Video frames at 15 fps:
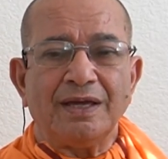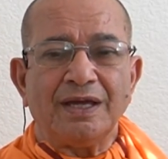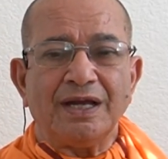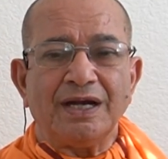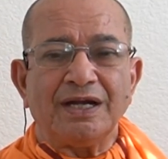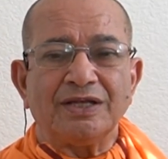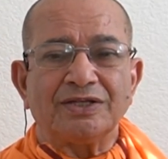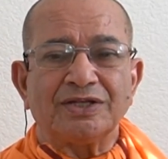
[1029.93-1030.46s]

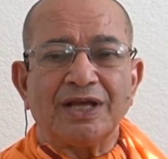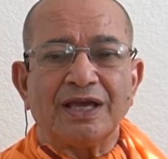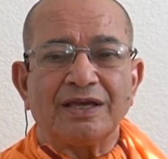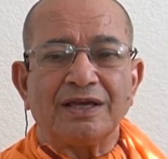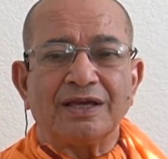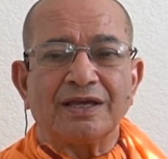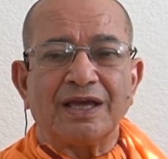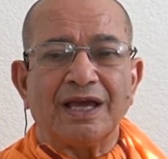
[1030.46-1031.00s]
it is
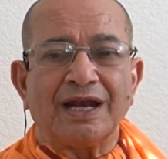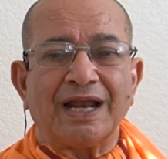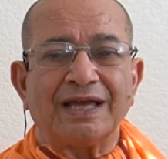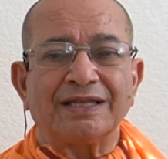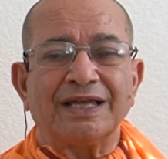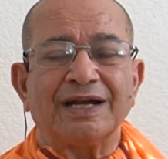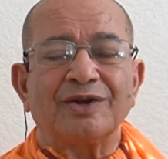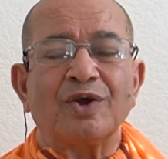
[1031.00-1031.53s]
taking care like
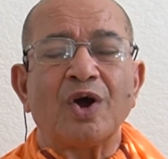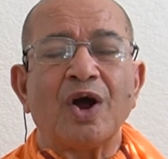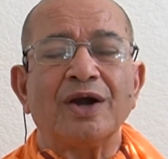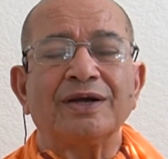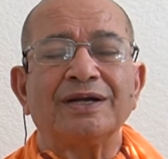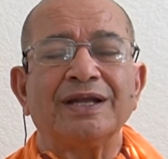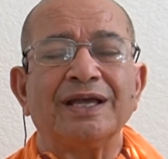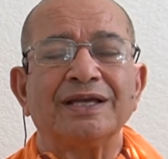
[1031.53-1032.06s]
that.
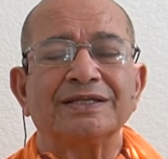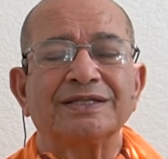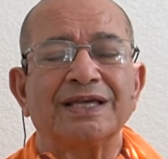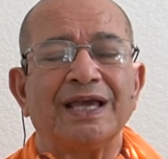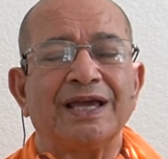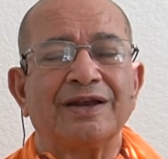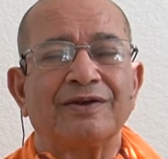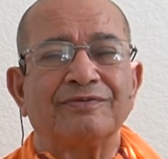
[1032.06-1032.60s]
God takes
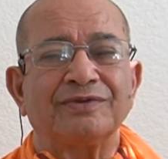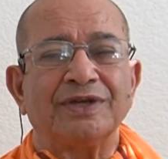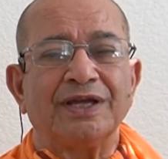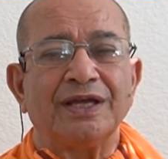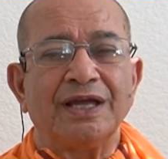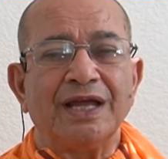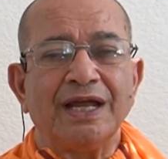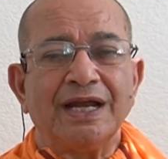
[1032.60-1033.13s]
care of the
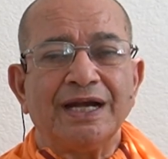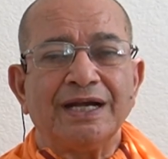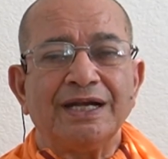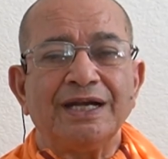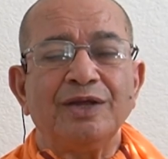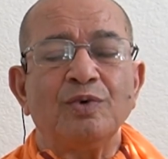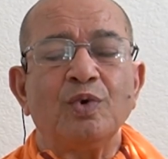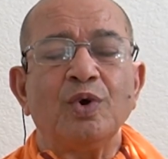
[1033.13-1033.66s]

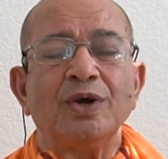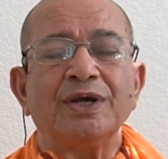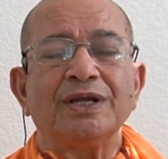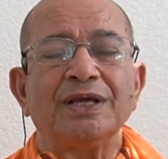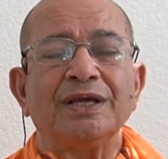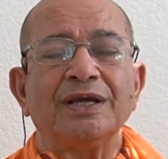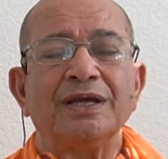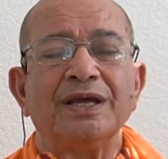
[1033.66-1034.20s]

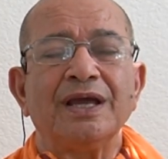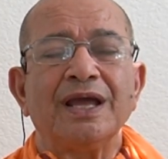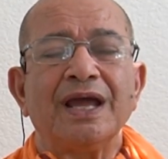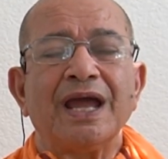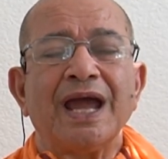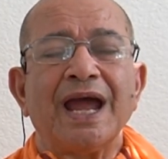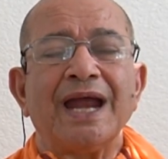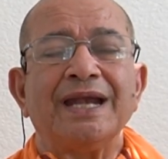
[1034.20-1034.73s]
devotee
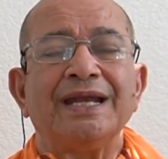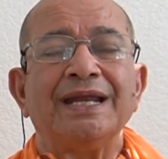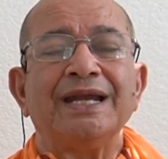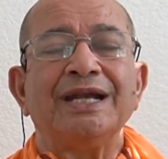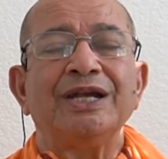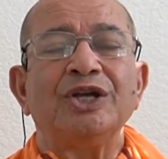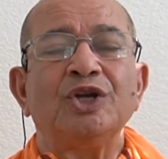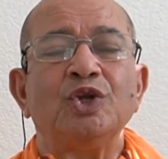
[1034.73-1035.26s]
and
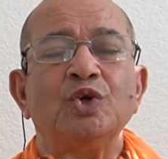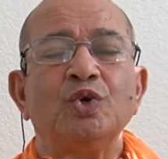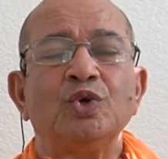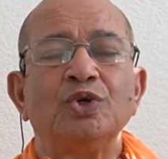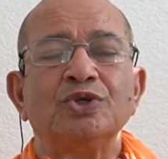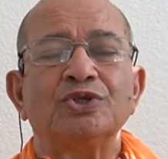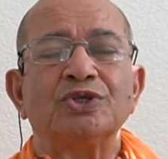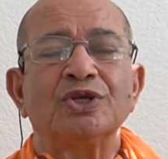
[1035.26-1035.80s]

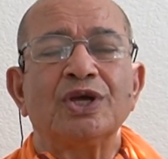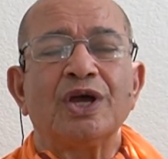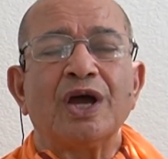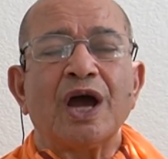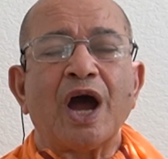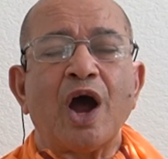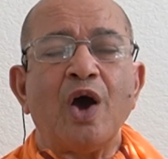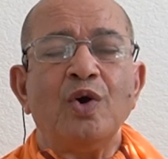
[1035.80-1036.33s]
intuits
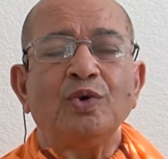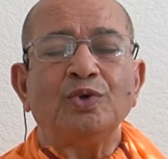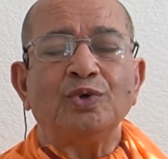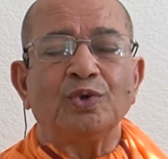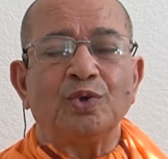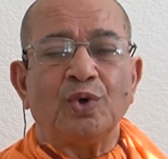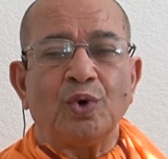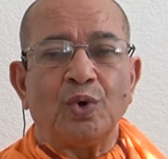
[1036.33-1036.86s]
how
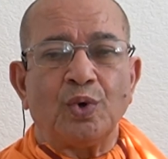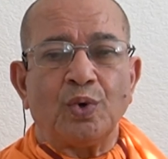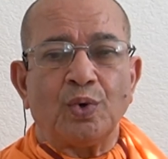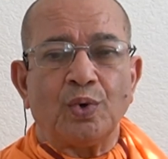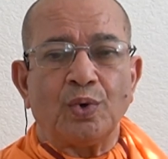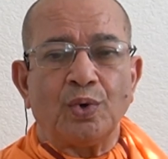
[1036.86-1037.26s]
to go.